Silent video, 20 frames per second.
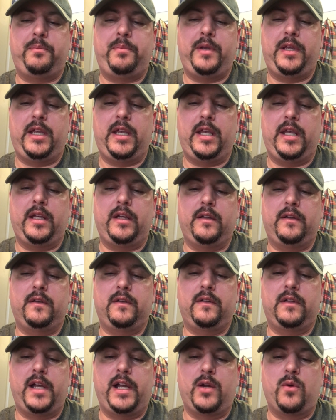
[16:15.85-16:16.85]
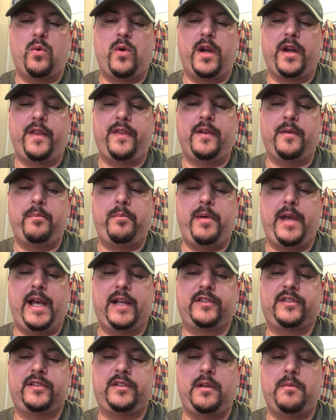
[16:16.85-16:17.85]
being like one of the
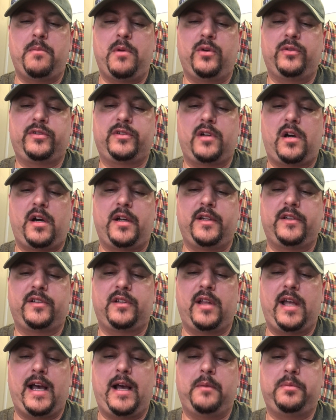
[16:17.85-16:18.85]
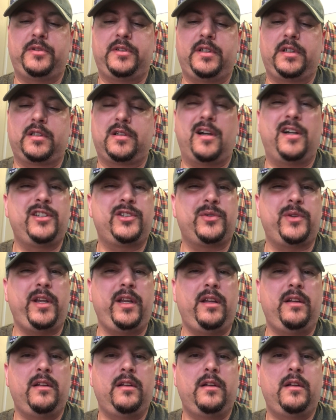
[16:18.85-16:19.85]
best and most honest labs in the country.